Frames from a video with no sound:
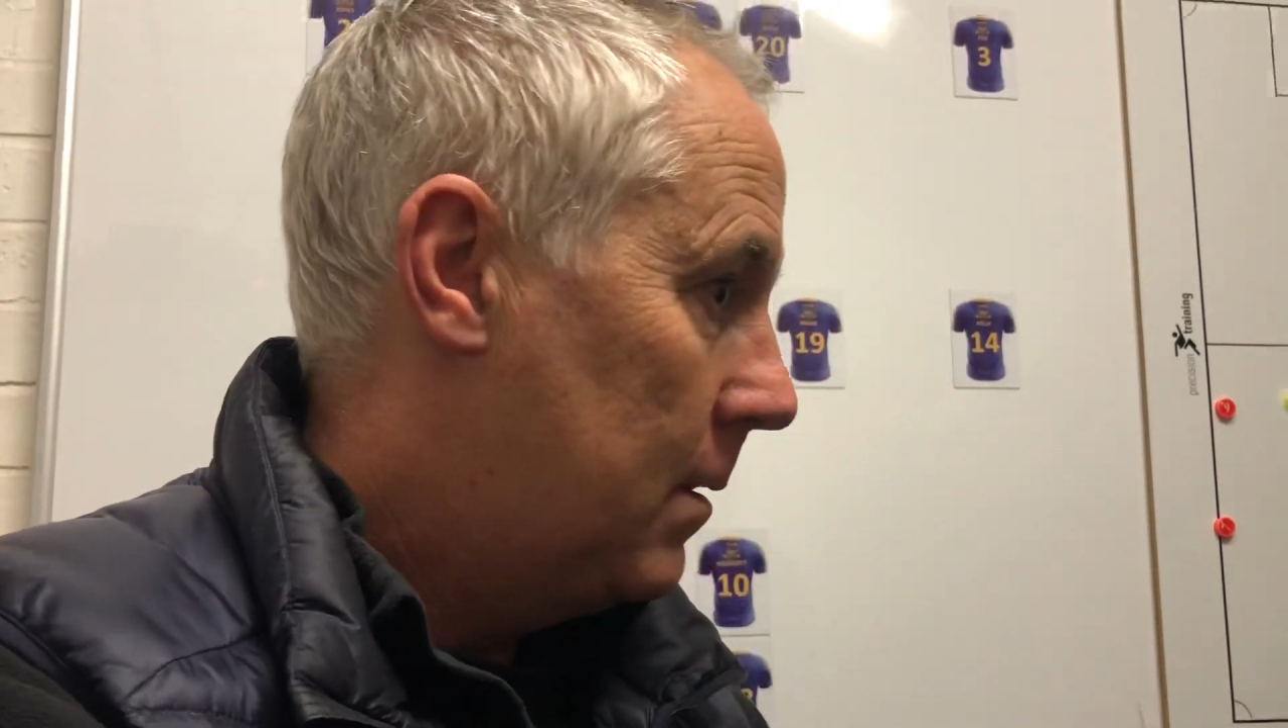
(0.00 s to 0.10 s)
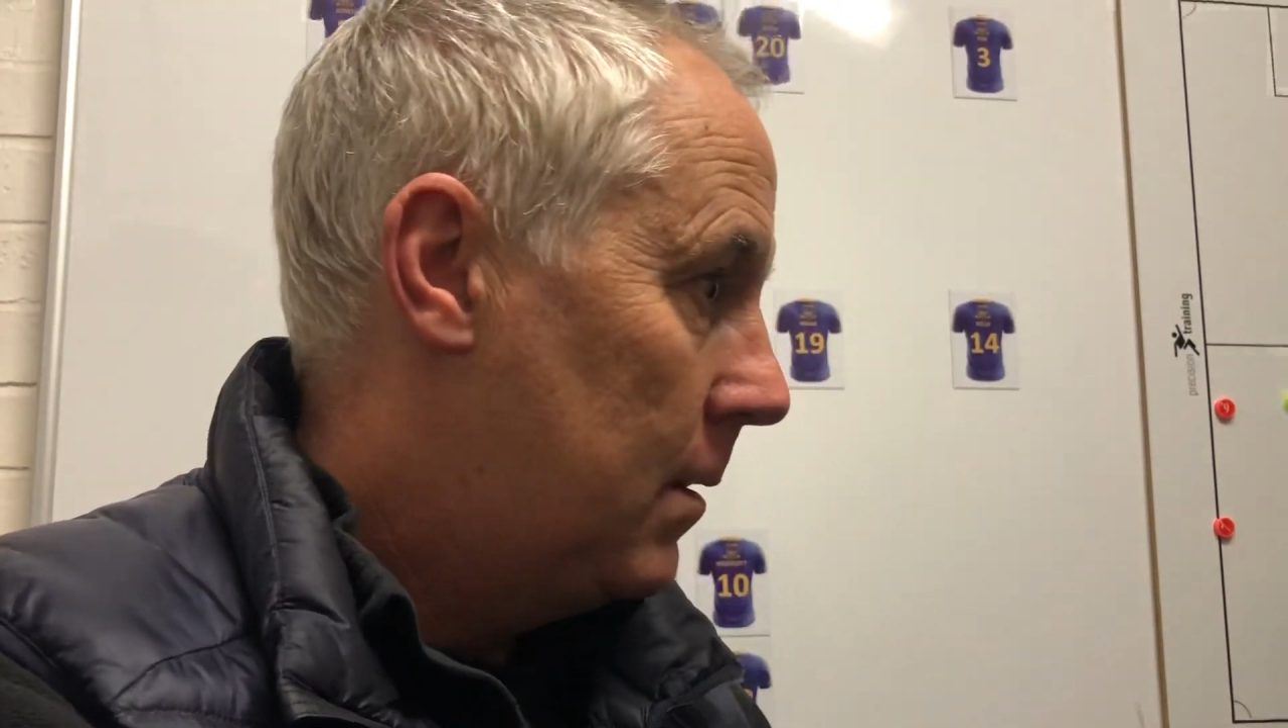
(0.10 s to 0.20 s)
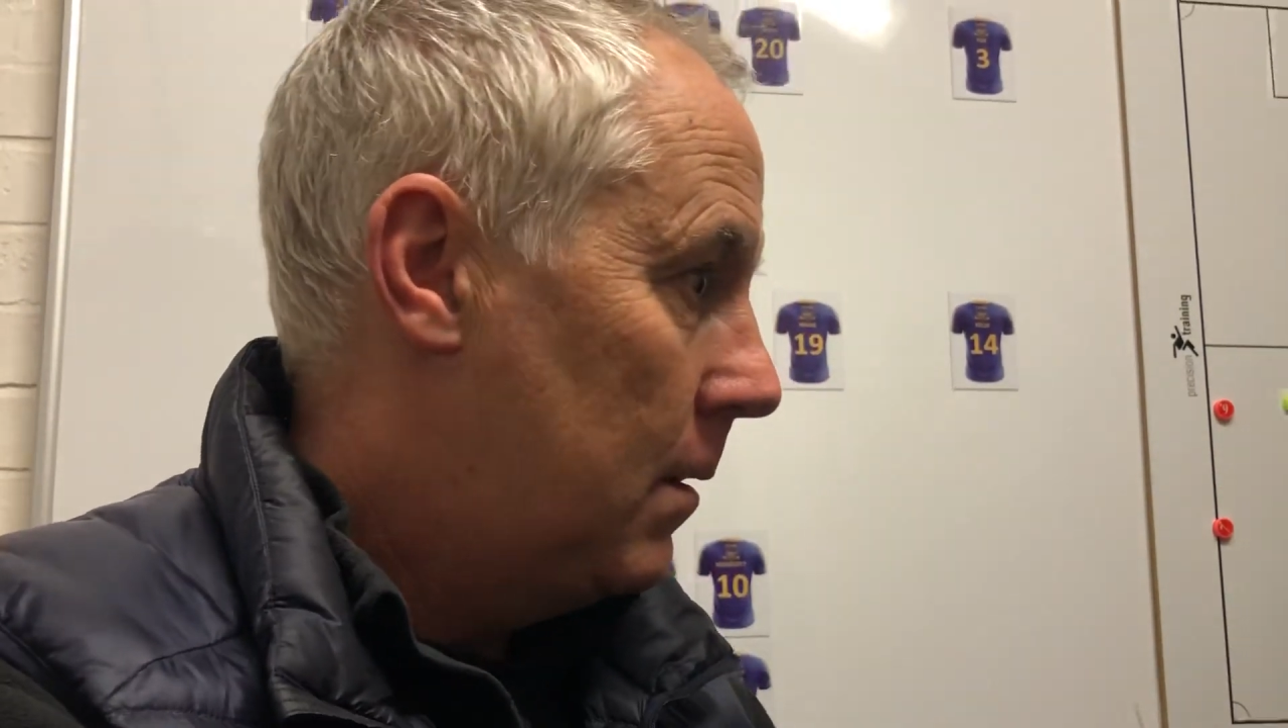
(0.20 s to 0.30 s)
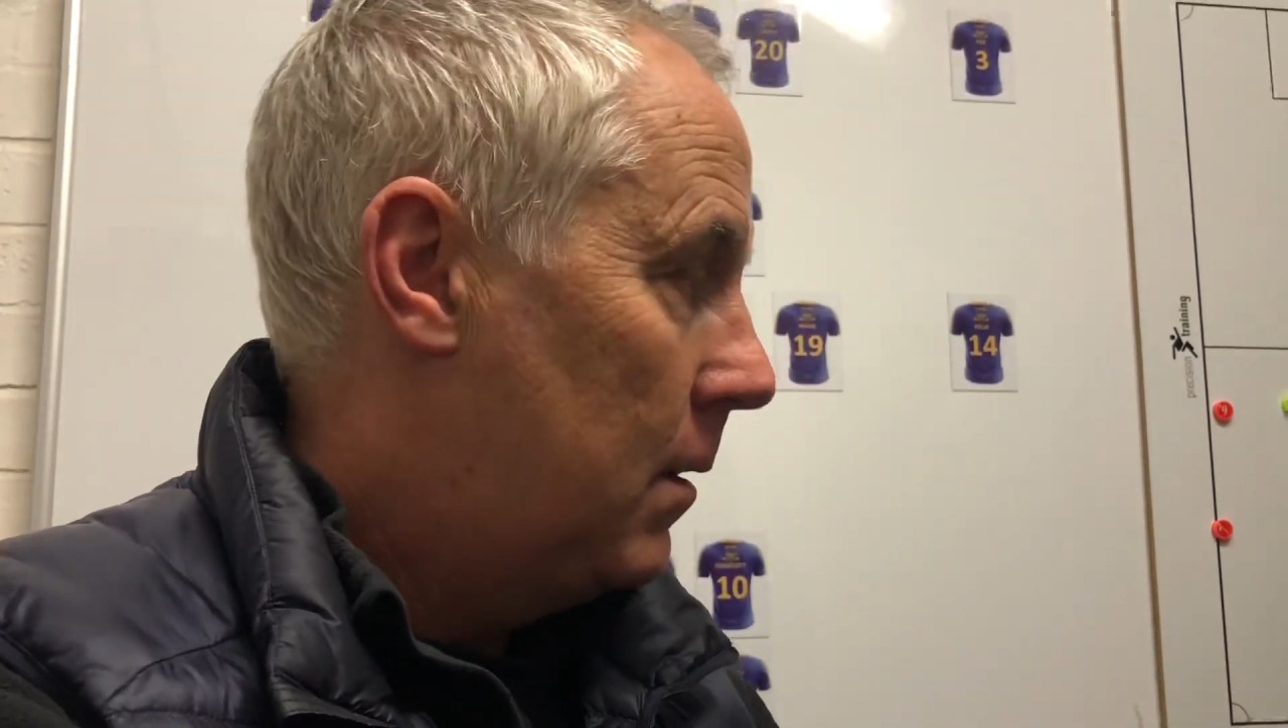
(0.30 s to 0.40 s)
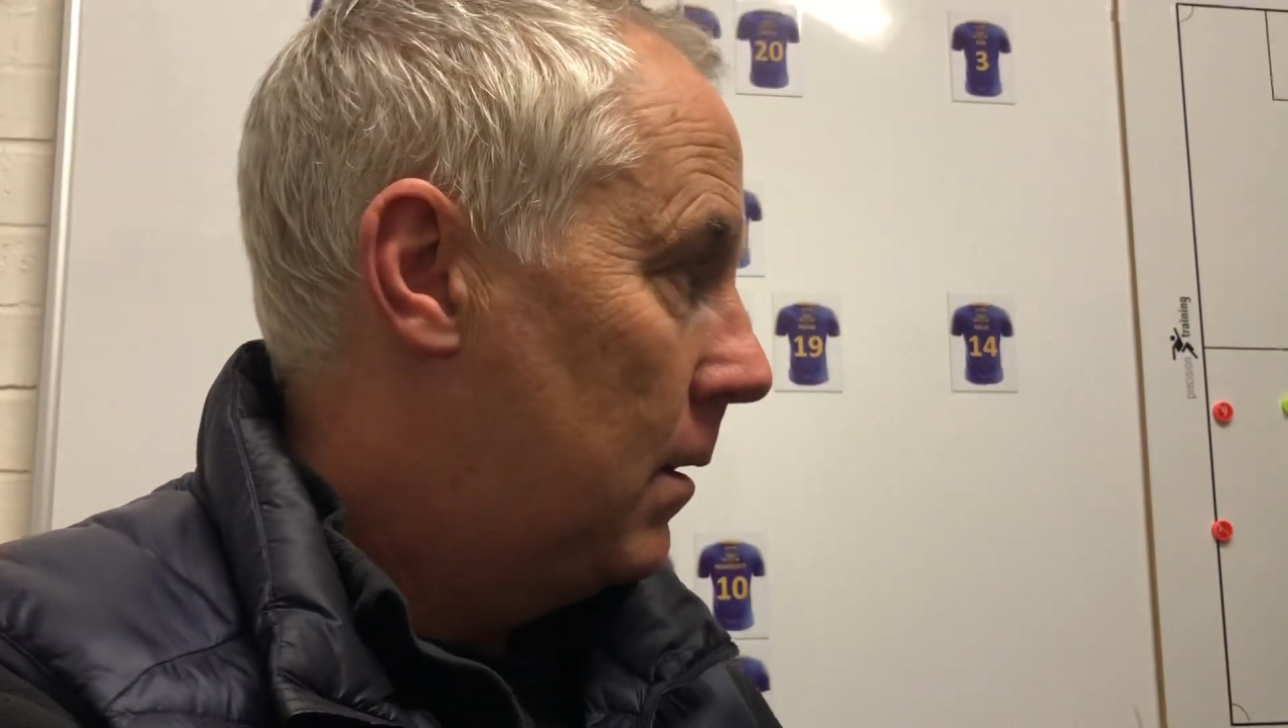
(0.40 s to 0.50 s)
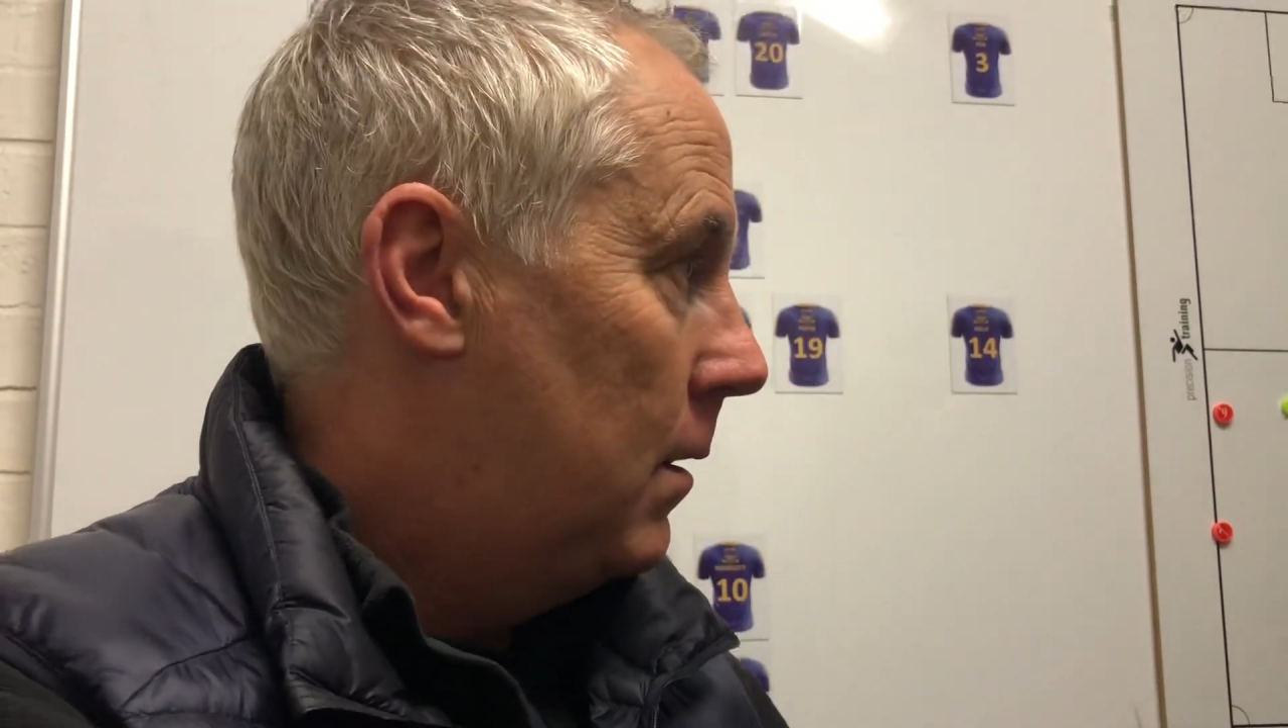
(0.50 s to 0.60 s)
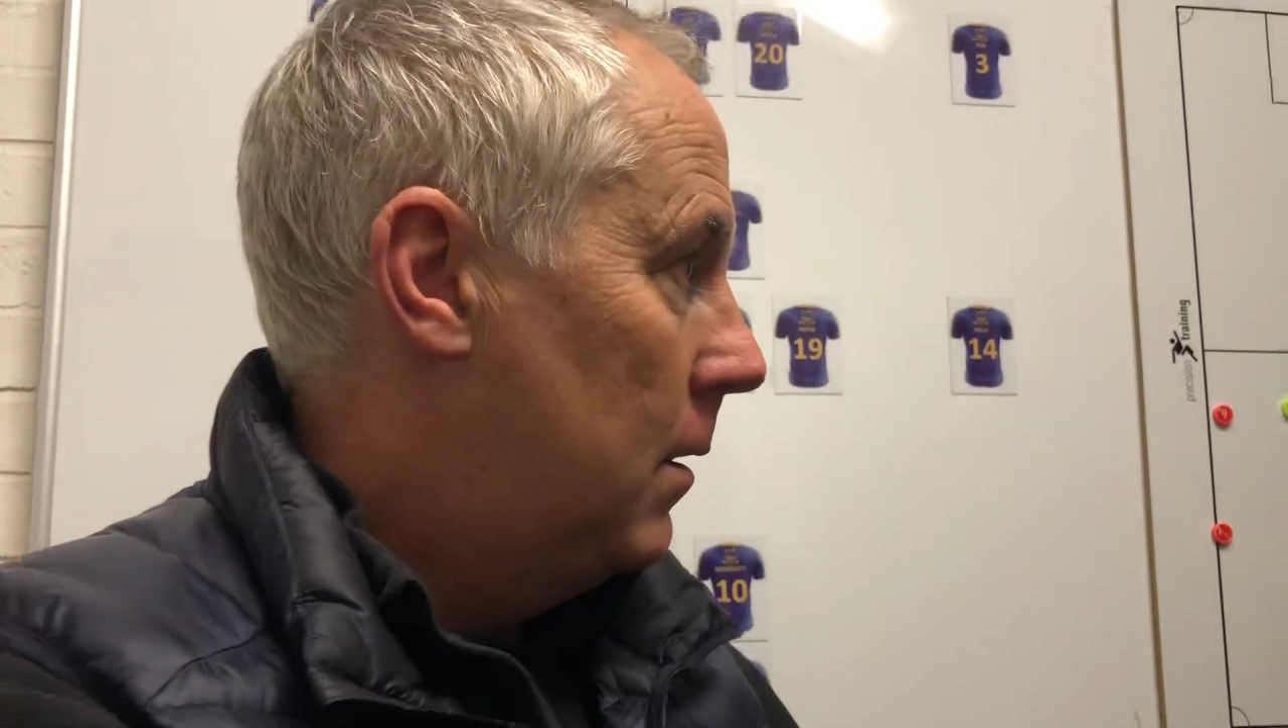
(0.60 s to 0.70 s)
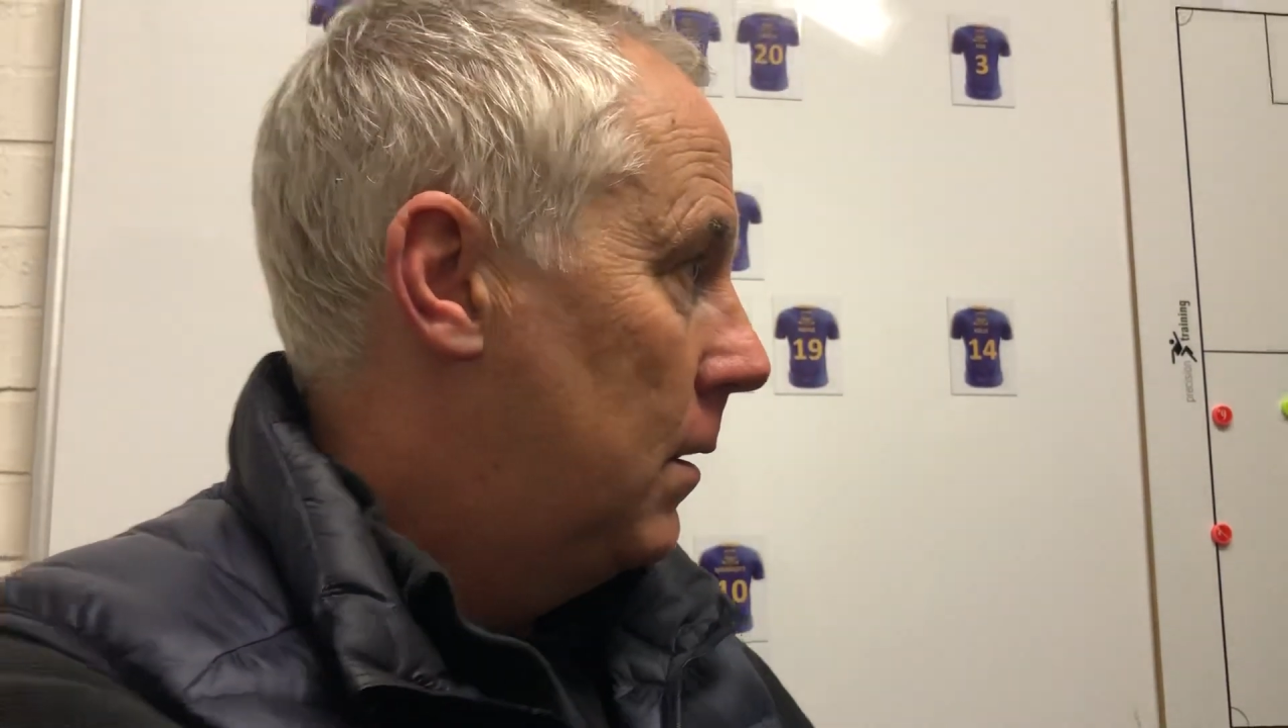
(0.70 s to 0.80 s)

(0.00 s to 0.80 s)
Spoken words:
situation